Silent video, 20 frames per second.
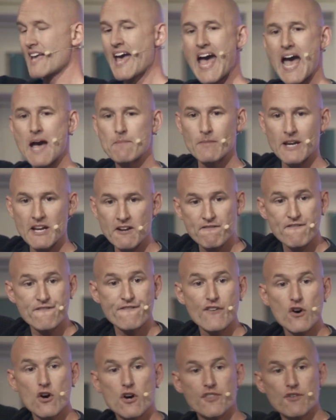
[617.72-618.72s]
happening
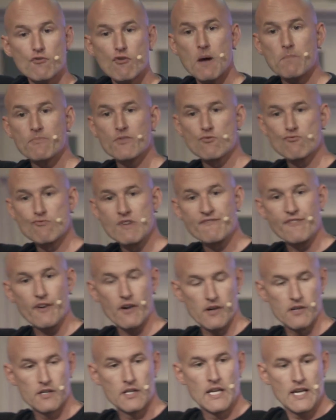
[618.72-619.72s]
further up the
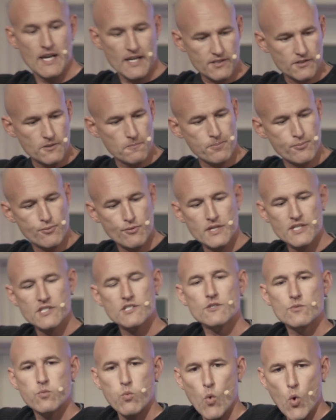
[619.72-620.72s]
river. As the
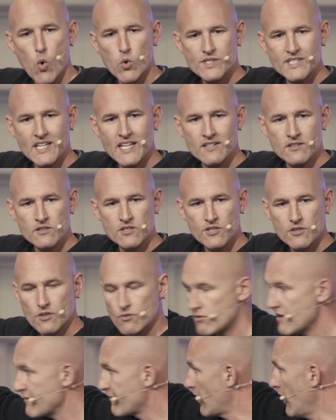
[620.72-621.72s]
priests walked into the
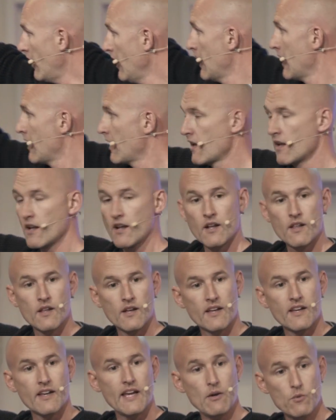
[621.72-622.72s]
river,
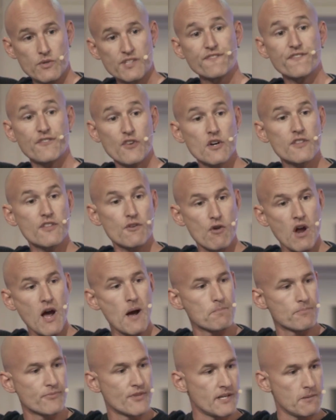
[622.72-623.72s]
it was further
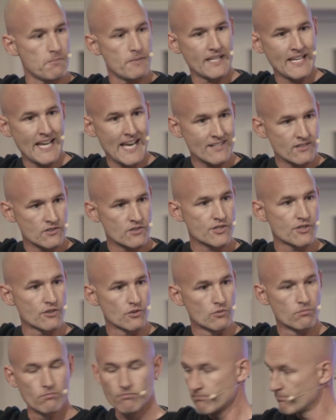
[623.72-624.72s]
up that it began
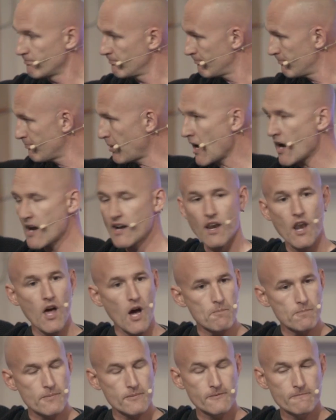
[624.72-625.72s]
to pile
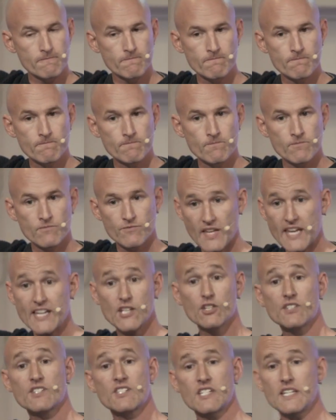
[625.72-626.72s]
up. They
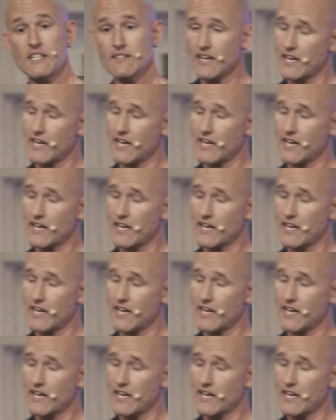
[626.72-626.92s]
could see